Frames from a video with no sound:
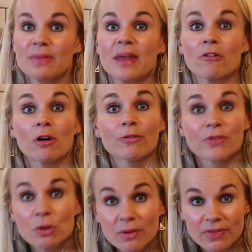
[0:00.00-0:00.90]
There are a
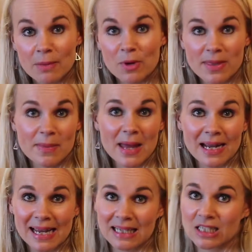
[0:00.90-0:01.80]
few of them within
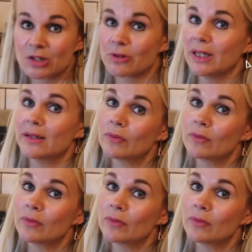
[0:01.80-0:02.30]
that category.